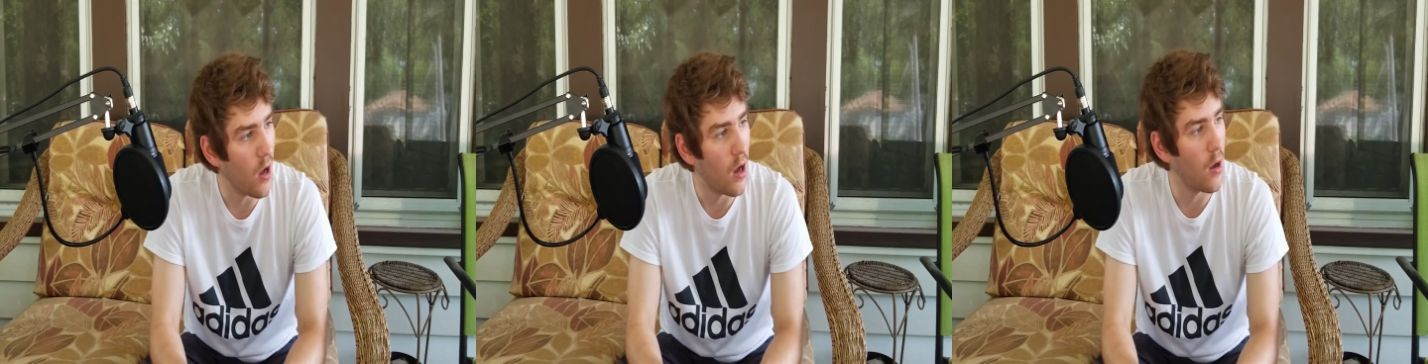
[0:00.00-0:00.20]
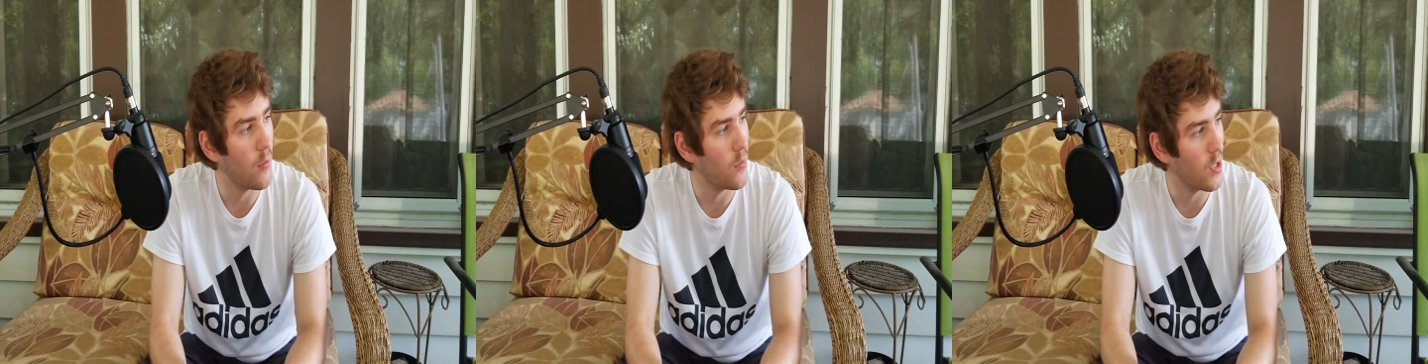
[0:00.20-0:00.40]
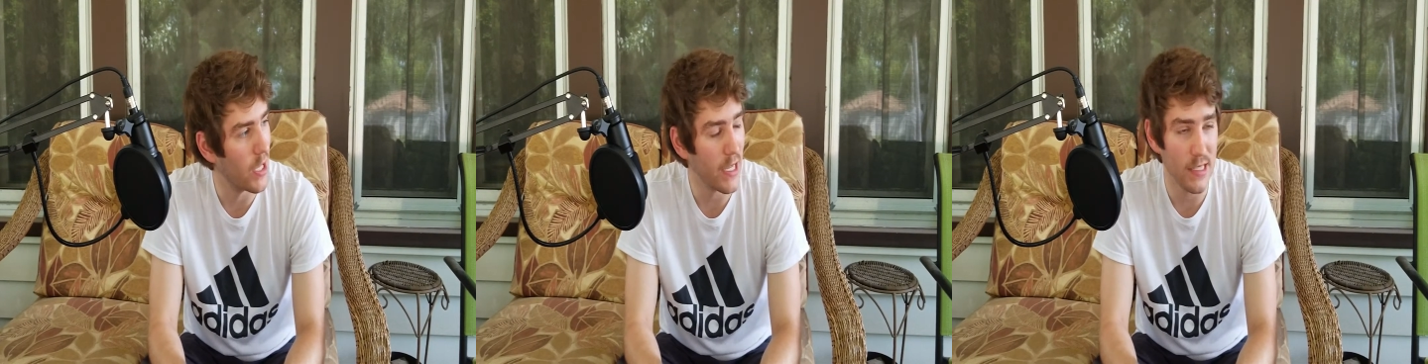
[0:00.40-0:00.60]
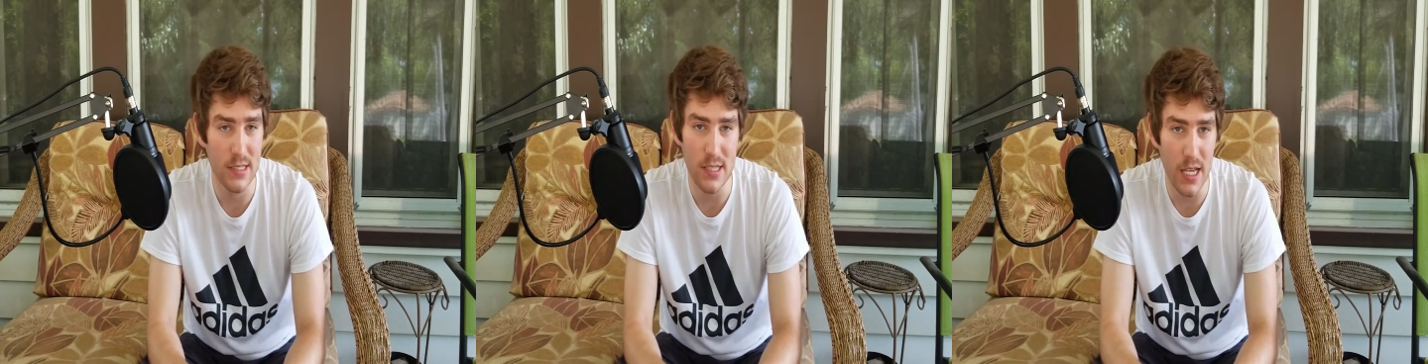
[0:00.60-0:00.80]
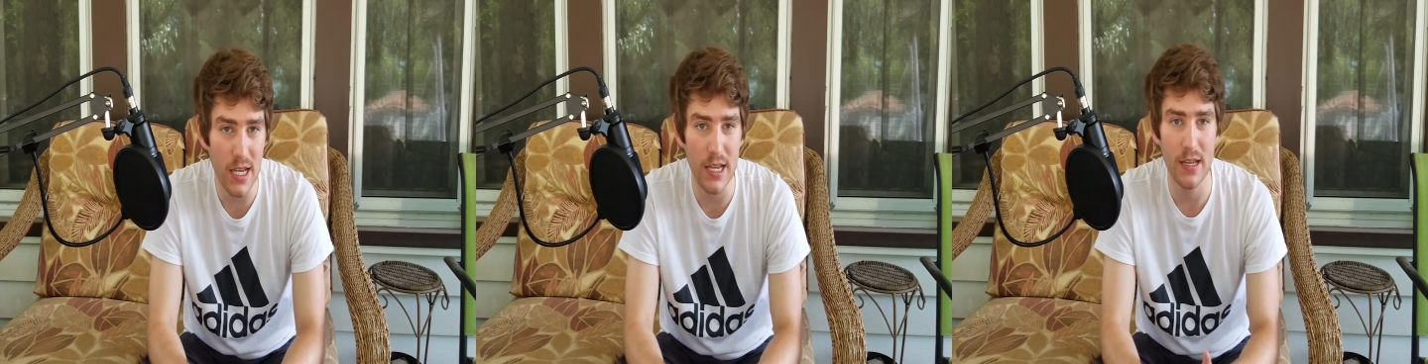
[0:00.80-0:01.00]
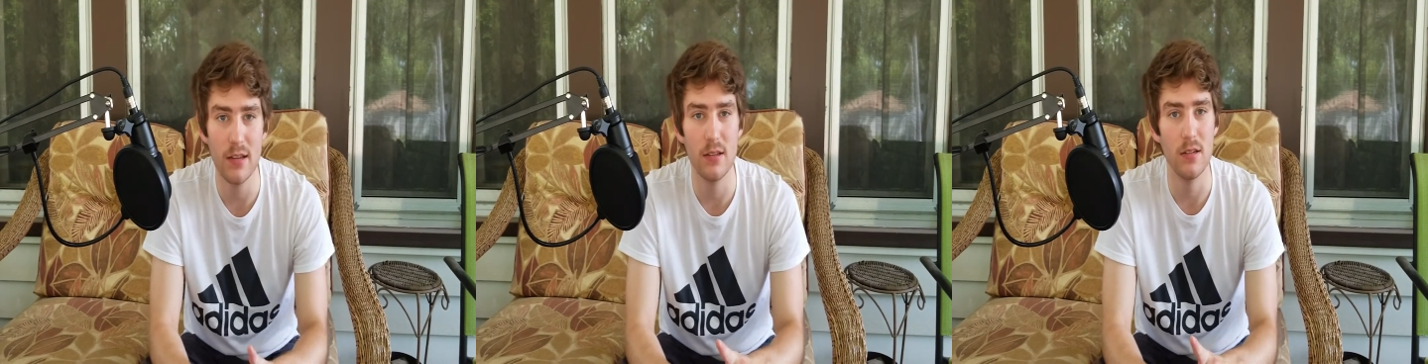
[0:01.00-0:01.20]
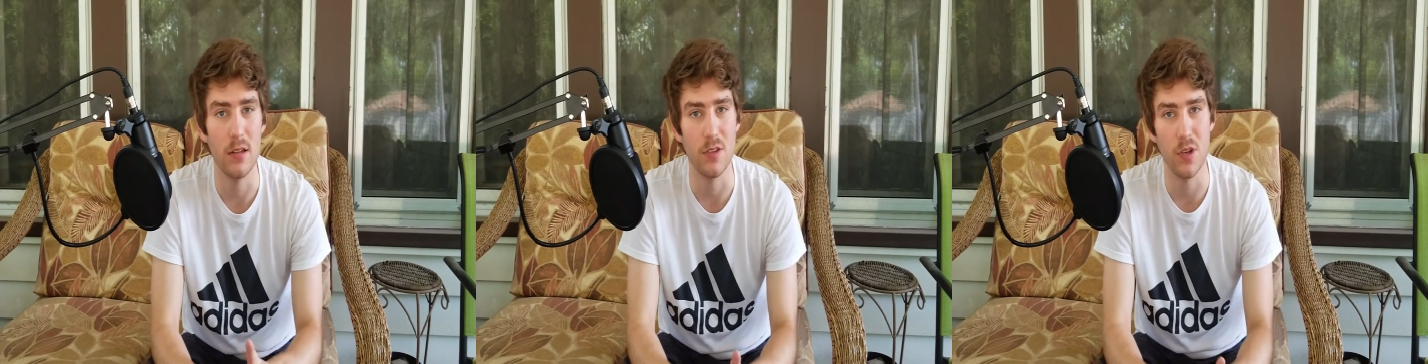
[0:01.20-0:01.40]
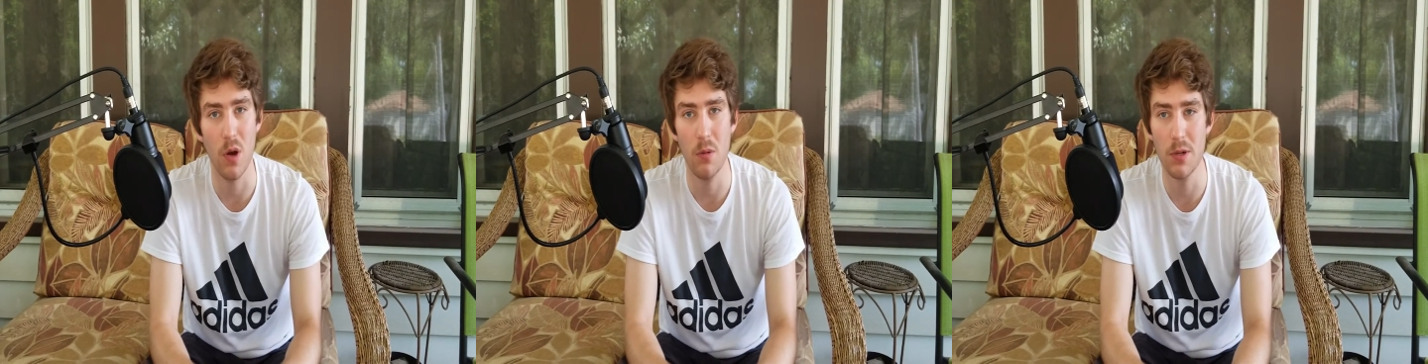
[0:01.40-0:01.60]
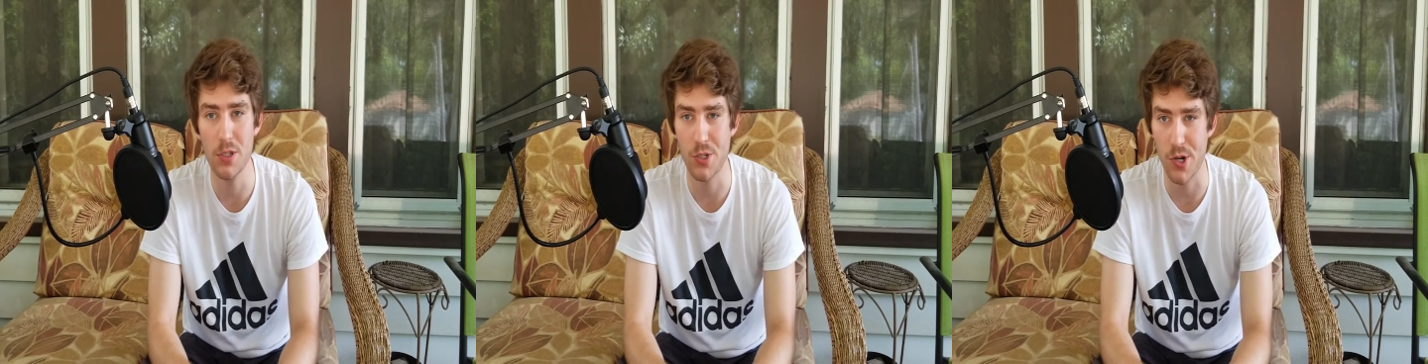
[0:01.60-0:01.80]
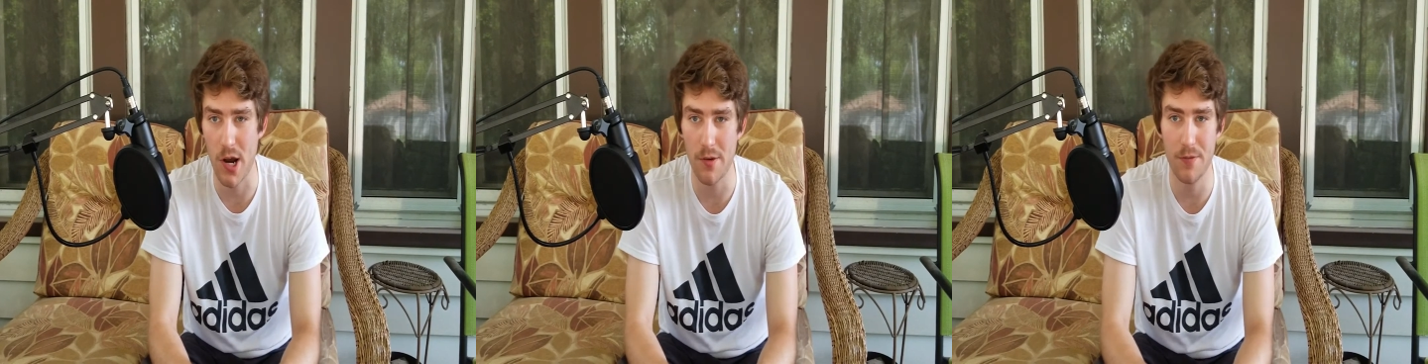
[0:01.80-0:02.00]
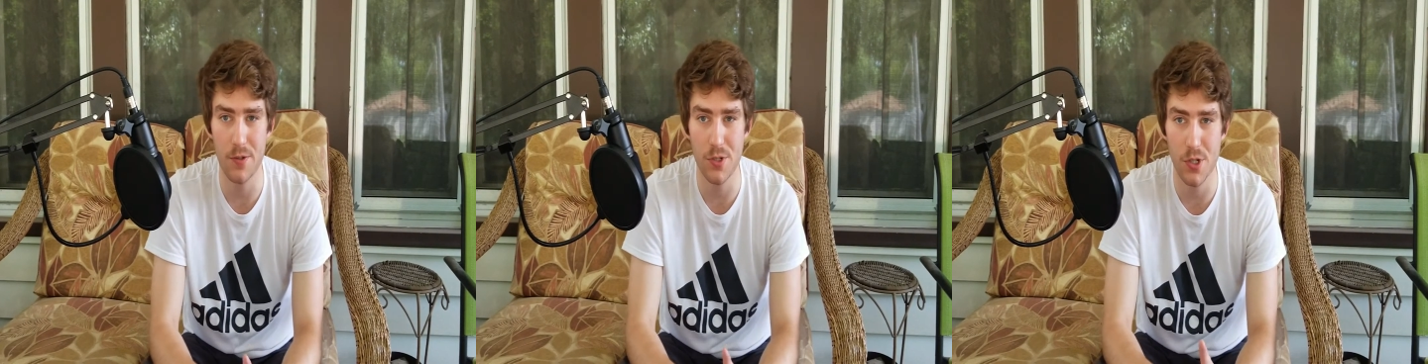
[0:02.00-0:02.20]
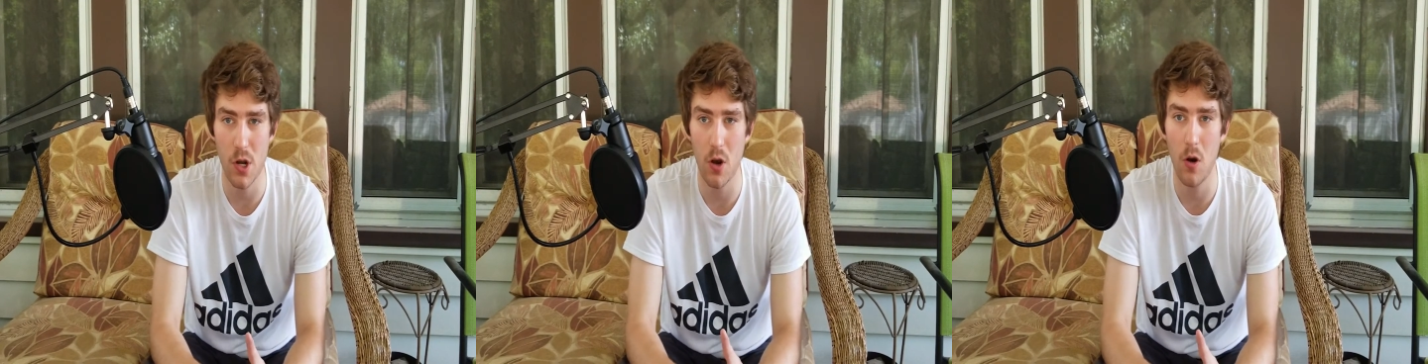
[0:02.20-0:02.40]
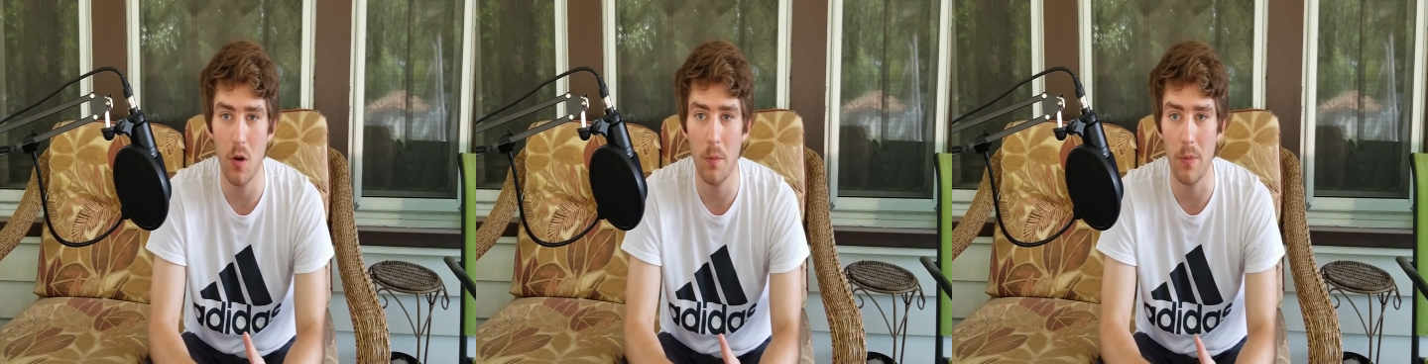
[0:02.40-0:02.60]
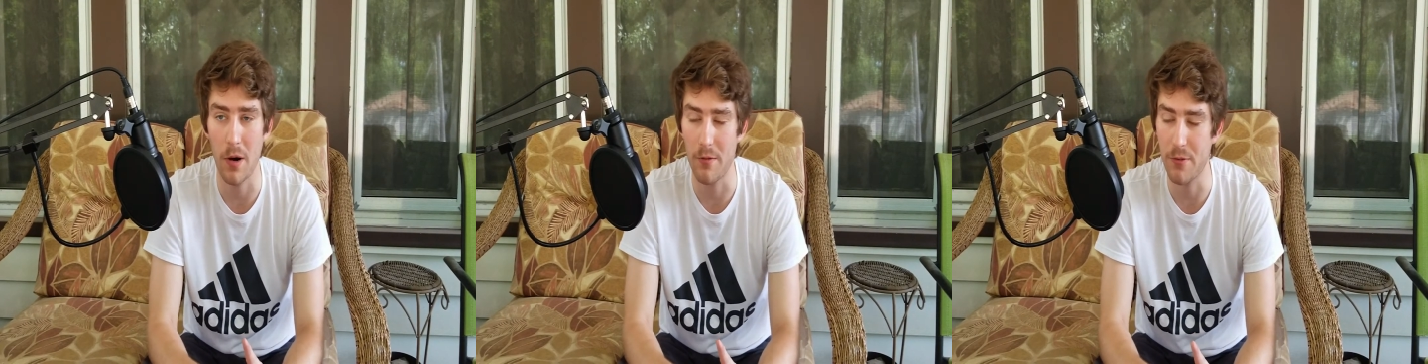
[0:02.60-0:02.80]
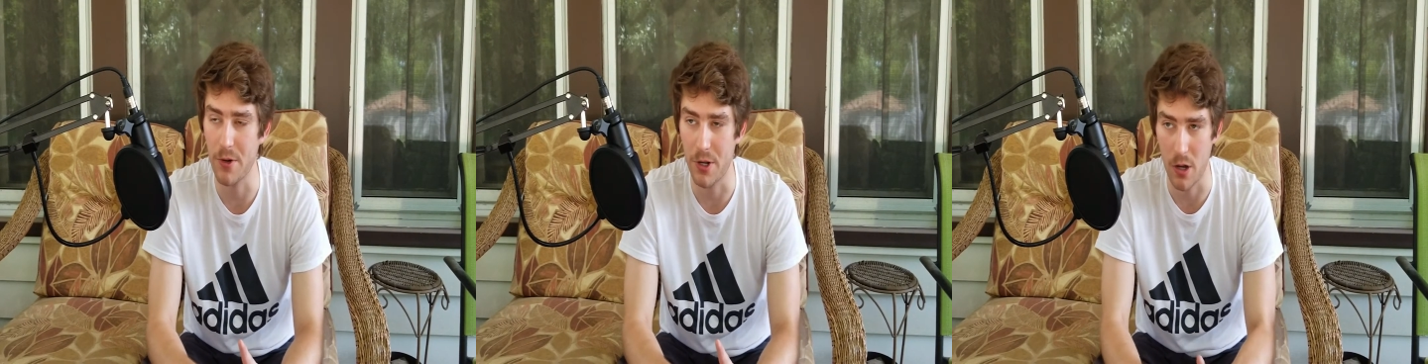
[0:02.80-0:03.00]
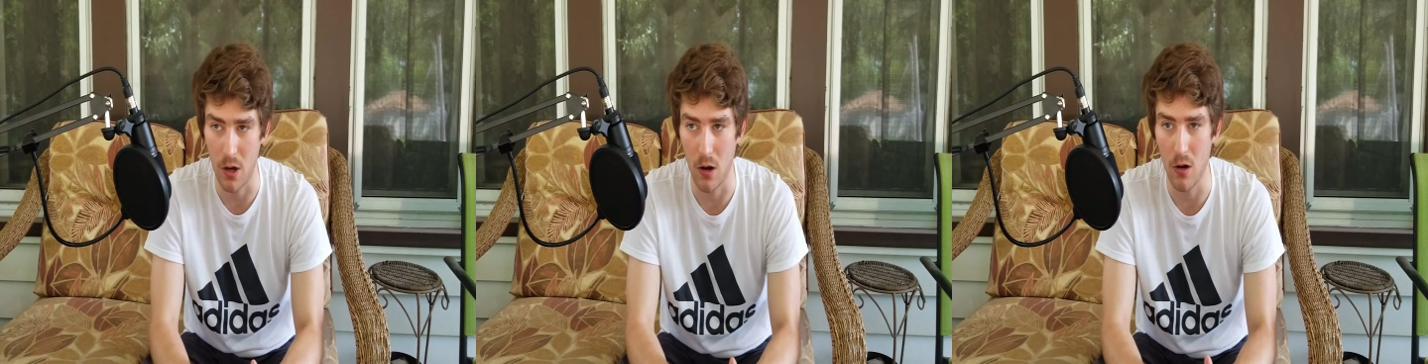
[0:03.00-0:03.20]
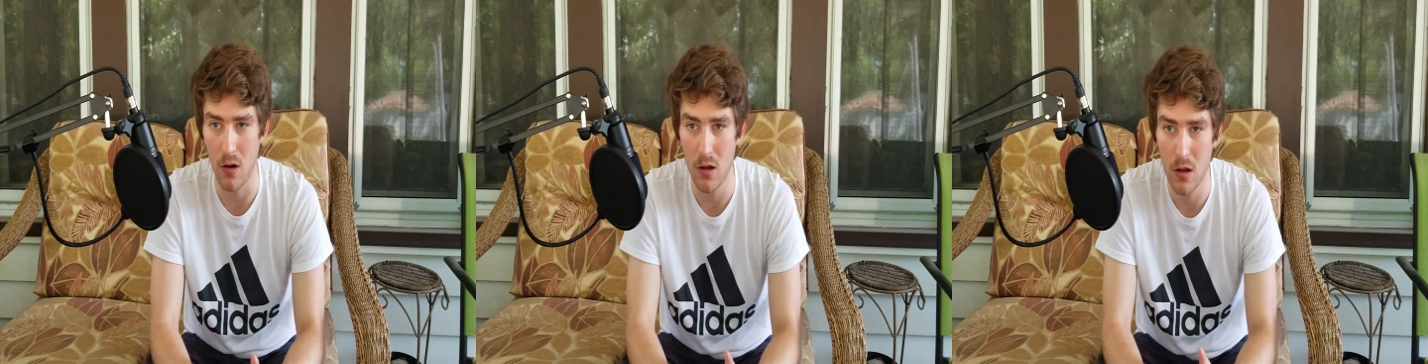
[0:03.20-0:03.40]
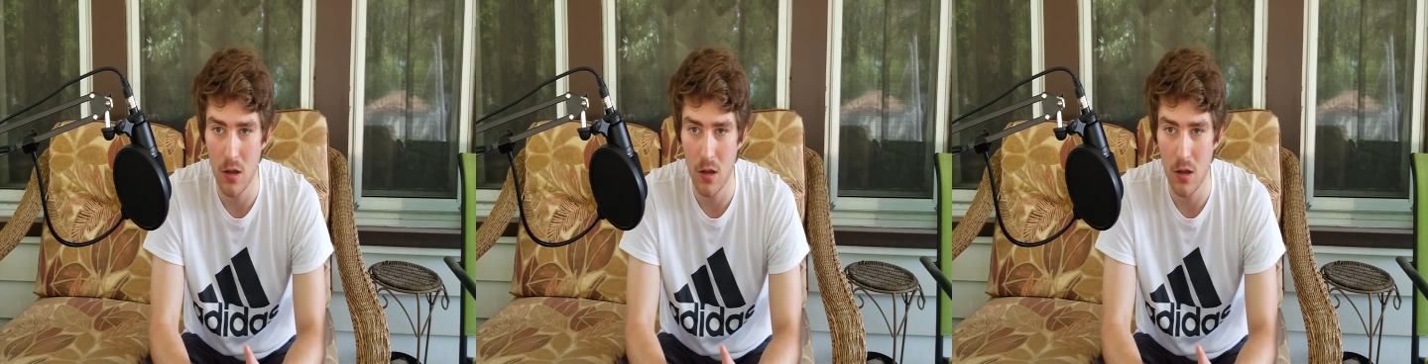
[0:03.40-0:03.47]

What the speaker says: Like I say, it's always drive for show, putt for dough.